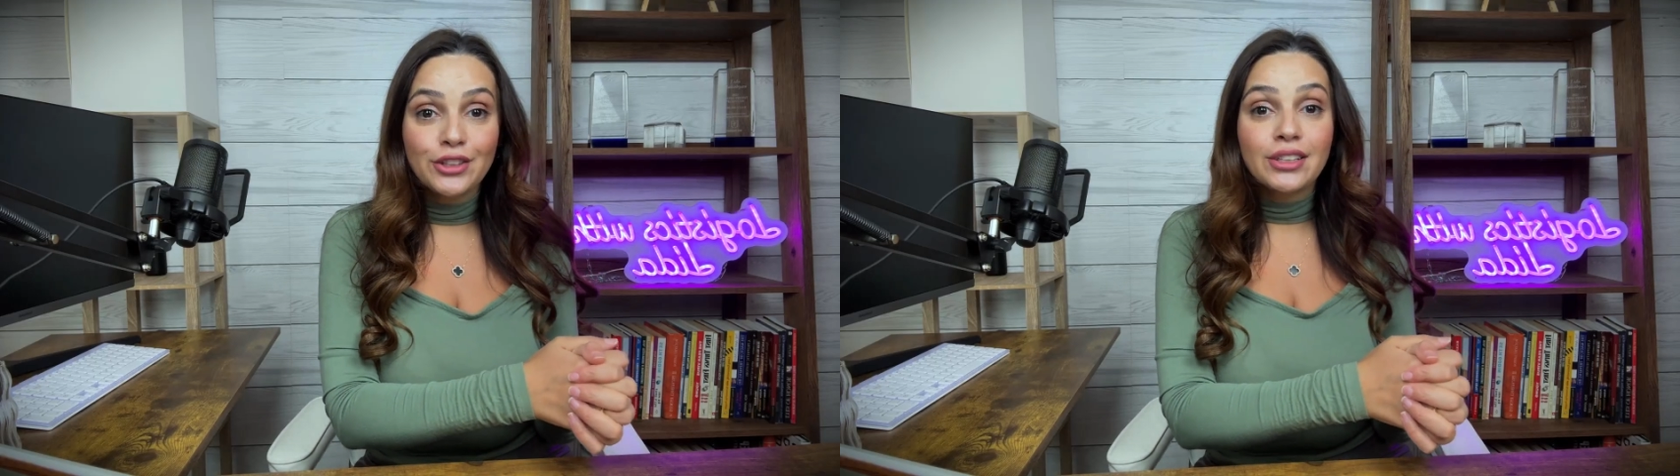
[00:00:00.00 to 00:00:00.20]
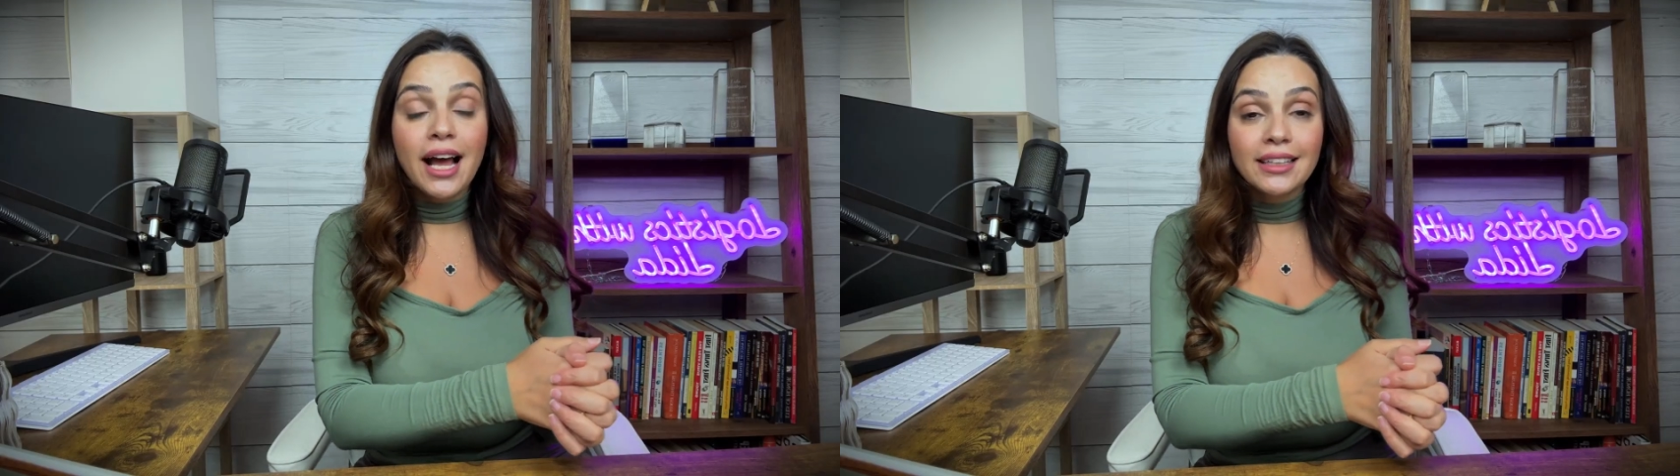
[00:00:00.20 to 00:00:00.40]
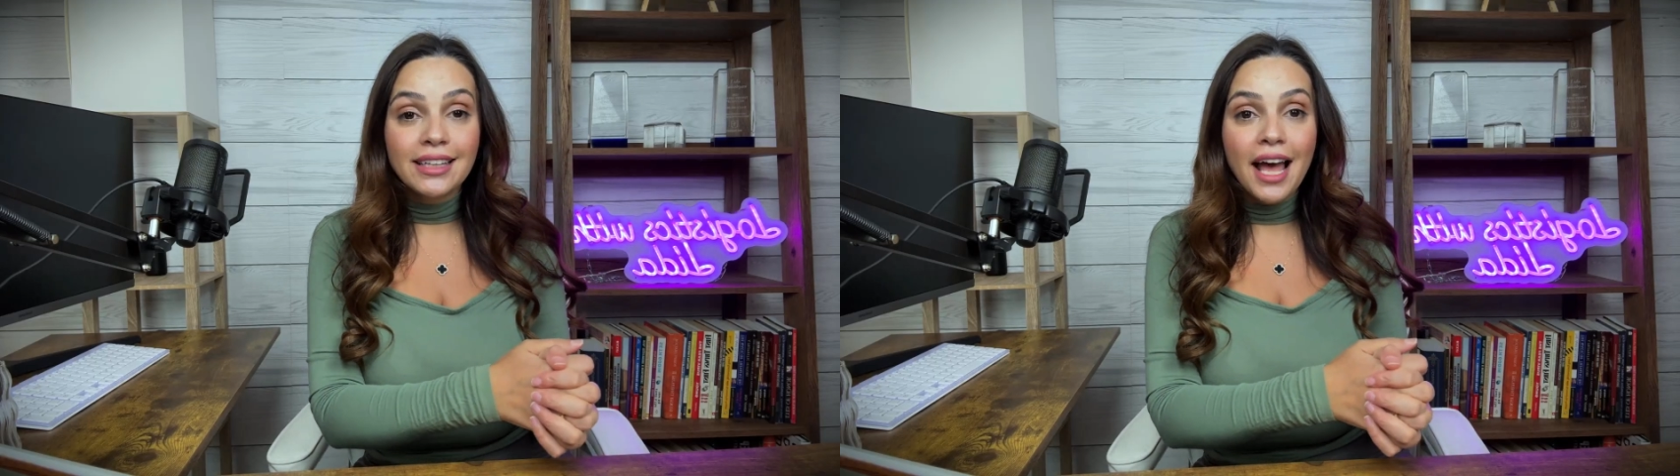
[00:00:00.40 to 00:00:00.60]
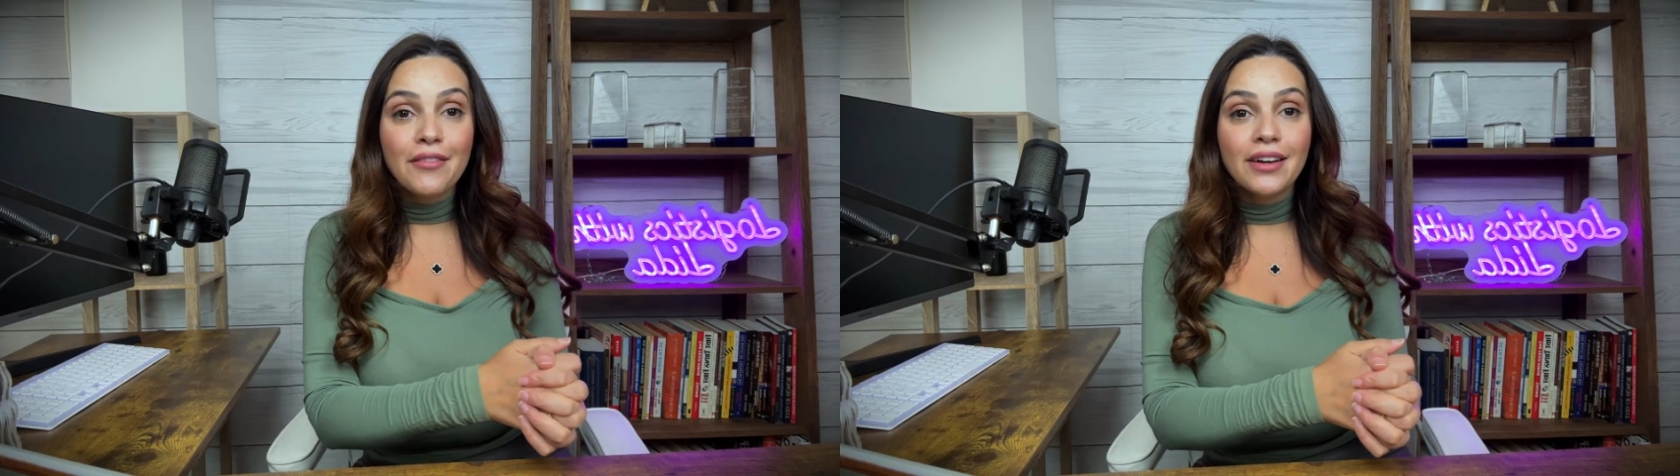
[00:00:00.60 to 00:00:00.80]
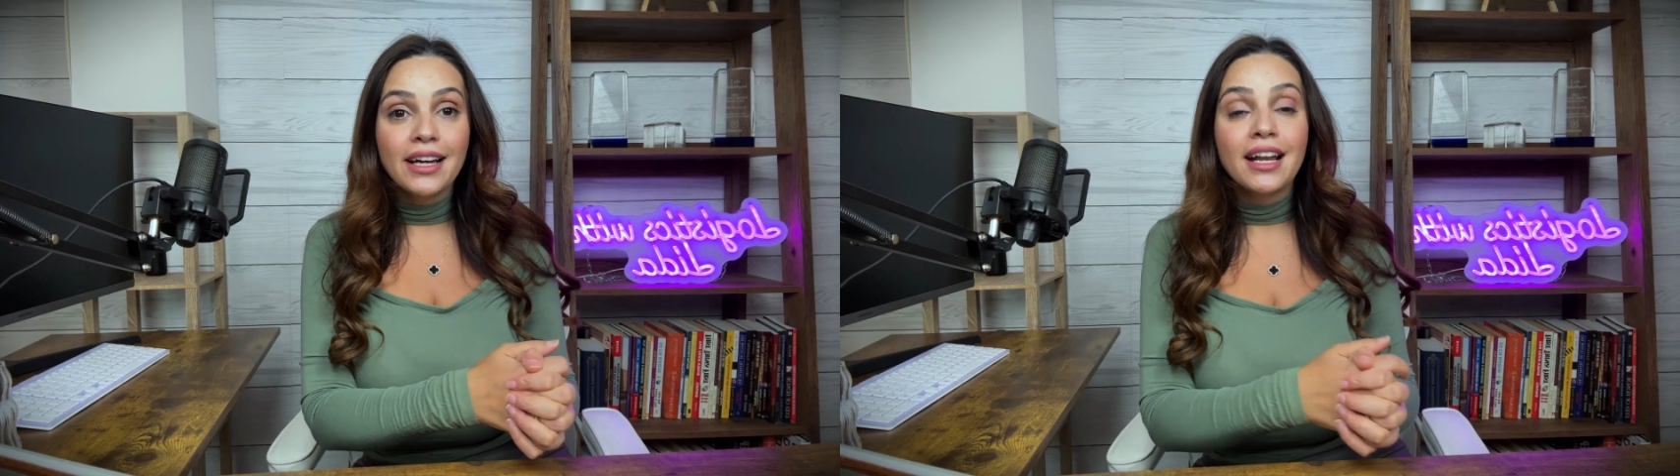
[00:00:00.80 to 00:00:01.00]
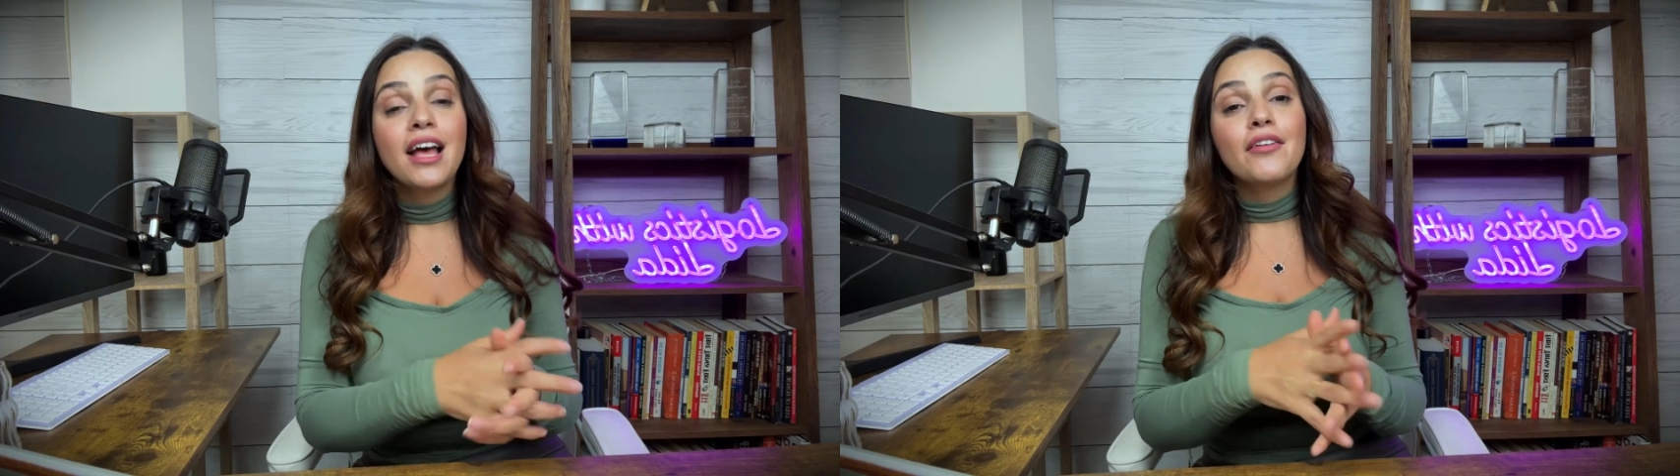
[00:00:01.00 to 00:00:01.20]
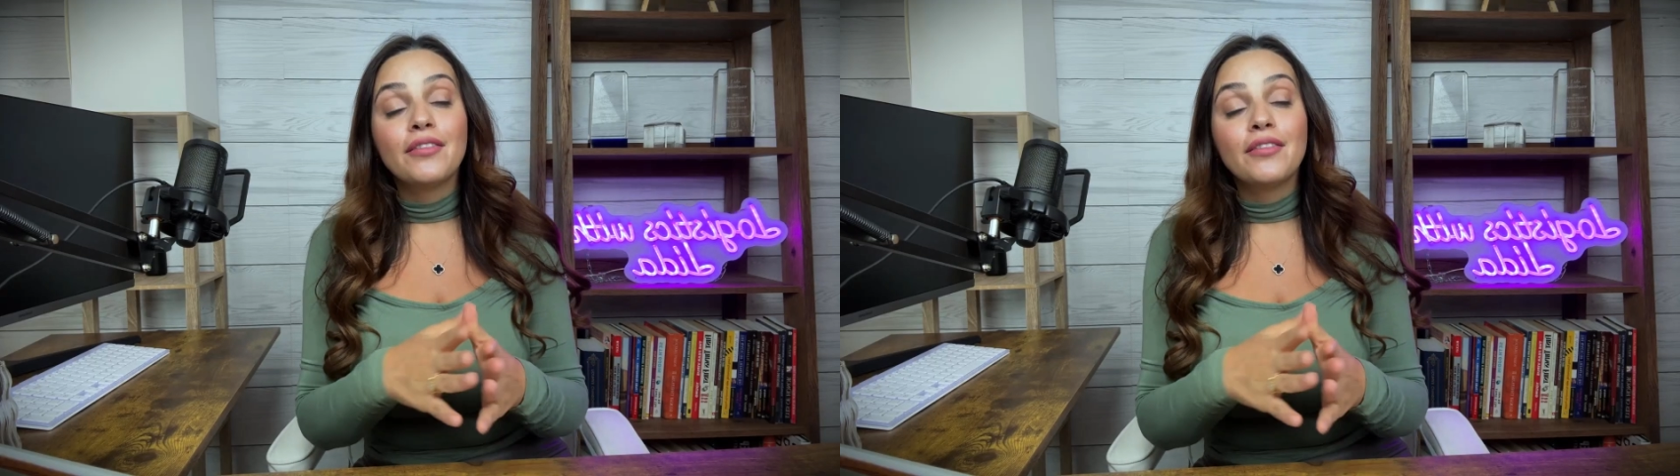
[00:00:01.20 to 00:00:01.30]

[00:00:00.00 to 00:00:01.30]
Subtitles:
truck driver,